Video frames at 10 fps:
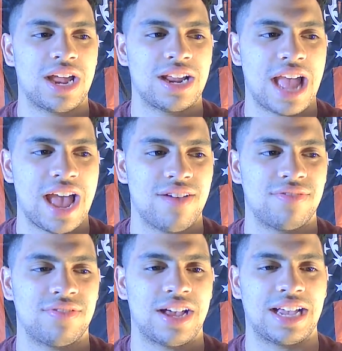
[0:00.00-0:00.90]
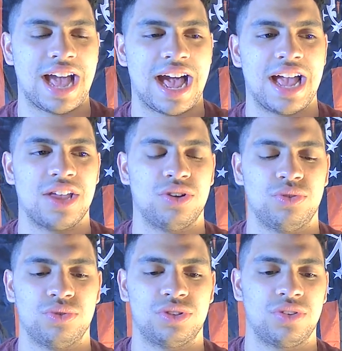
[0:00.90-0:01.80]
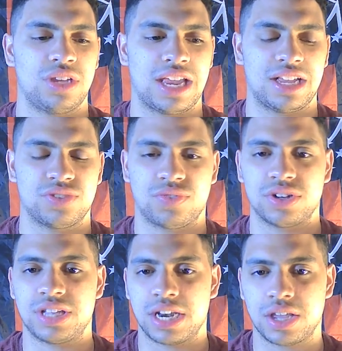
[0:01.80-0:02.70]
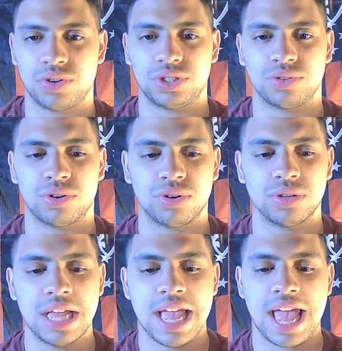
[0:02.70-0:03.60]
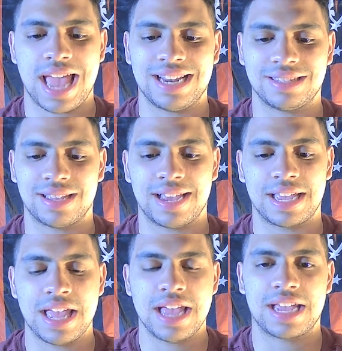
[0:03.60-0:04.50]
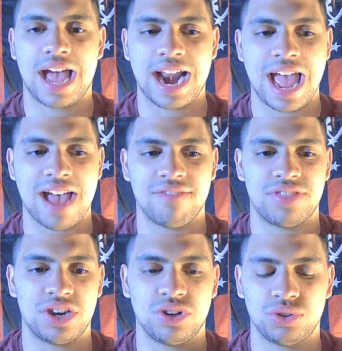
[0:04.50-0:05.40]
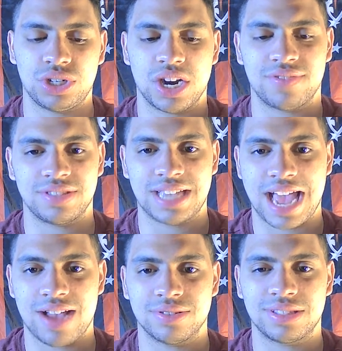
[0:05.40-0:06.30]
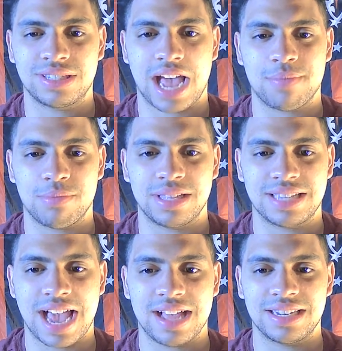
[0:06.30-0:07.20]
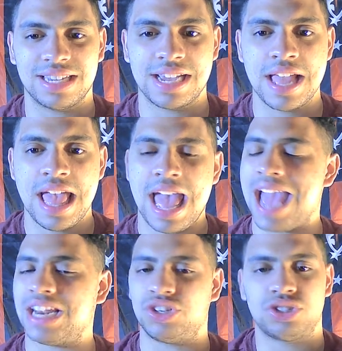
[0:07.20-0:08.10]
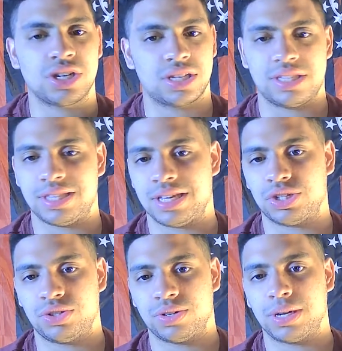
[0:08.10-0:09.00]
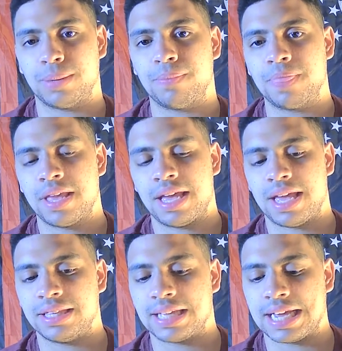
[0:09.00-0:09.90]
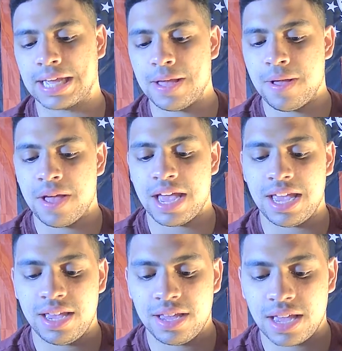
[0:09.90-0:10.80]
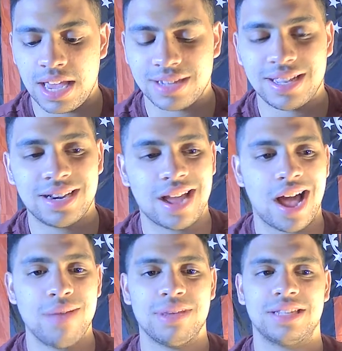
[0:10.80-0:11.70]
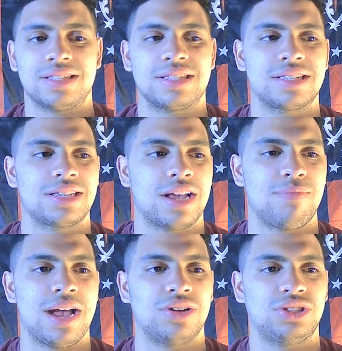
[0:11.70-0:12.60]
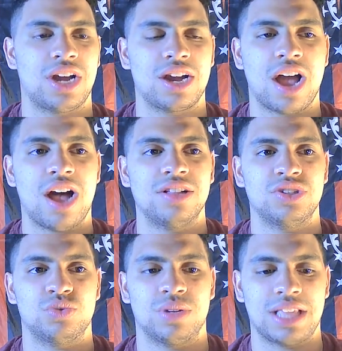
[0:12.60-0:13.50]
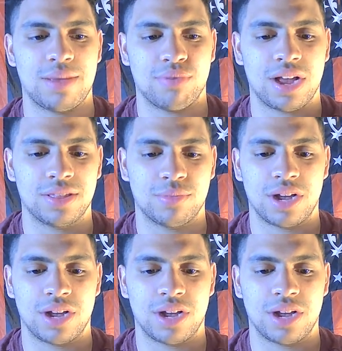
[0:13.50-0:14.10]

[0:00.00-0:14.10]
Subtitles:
of have a guy who's getting his first head coaching role, and he's like, got to have the new sheriff in town type of mentality, and he just took it to the extreme. And like, he had said comments about John Collins when they brought them on